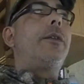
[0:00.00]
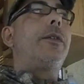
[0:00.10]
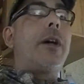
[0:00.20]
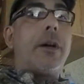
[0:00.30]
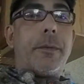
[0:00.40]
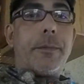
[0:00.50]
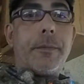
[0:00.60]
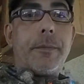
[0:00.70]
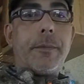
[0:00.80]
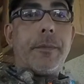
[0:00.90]
So
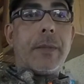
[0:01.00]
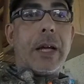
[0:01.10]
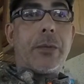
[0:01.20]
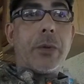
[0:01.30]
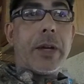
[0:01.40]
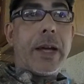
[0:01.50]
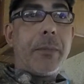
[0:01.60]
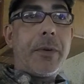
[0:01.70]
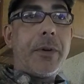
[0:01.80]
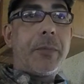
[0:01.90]
that's what
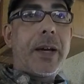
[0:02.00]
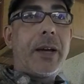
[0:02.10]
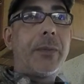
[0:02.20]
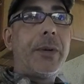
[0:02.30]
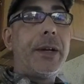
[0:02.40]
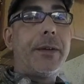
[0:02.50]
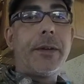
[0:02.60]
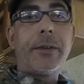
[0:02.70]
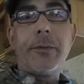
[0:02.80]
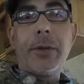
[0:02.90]
happened this past week.
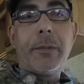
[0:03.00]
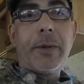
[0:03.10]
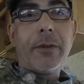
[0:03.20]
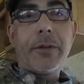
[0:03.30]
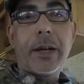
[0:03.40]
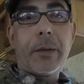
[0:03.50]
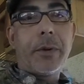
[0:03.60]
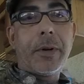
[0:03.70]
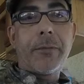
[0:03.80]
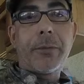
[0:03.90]
Nothing really major
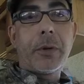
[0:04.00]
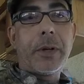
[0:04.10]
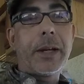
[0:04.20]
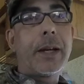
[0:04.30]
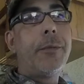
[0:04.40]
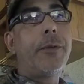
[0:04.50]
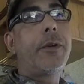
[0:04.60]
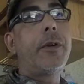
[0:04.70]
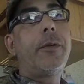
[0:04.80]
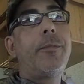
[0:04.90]
happened at Fort Lake. I
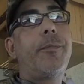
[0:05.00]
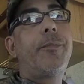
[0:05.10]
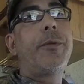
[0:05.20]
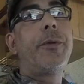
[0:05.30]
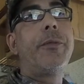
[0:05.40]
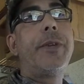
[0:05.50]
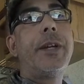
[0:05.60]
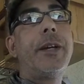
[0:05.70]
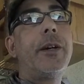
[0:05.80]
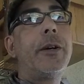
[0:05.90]
was going to do a
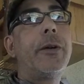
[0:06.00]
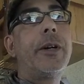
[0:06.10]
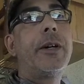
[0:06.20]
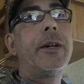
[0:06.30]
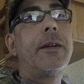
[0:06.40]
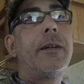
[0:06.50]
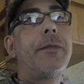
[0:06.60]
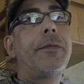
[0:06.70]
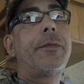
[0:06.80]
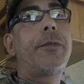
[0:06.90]

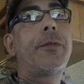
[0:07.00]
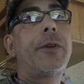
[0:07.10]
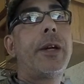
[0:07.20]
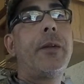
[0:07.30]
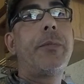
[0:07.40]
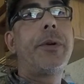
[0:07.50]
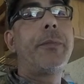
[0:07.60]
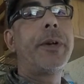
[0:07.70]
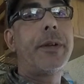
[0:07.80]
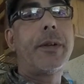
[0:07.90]
video trying to
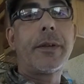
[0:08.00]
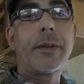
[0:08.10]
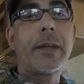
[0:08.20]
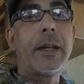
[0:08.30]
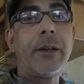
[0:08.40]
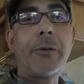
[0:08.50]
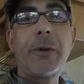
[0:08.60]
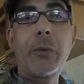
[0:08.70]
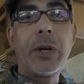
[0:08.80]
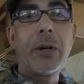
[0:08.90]
but that
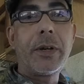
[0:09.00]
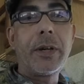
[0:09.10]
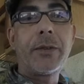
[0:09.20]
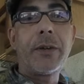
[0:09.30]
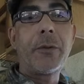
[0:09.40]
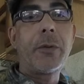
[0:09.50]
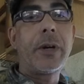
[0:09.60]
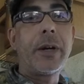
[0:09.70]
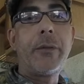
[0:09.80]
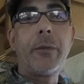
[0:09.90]
liquid well gets
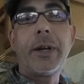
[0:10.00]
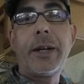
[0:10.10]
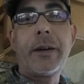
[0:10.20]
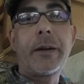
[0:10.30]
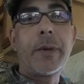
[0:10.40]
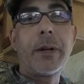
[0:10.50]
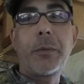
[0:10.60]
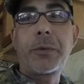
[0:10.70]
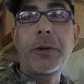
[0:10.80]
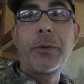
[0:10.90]
everywhere. I didn't want to get it on my
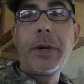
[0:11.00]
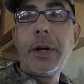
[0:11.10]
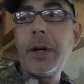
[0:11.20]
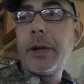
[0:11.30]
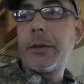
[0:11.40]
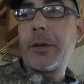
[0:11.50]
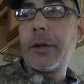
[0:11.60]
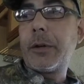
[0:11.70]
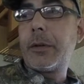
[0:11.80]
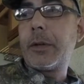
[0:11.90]
GoPro,
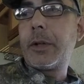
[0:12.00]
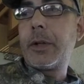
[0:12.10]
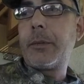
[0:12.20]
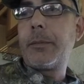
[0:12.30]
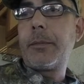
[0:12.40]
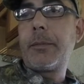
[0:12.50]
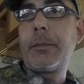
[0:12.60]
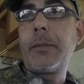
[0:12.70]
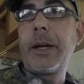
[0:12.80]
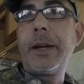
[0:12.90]
so
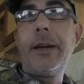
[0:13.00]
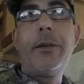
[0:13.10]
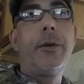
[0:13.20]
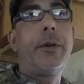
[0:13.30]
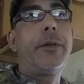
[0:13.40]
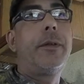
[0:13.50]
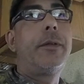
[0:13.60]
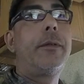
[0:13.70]
I didn't do it.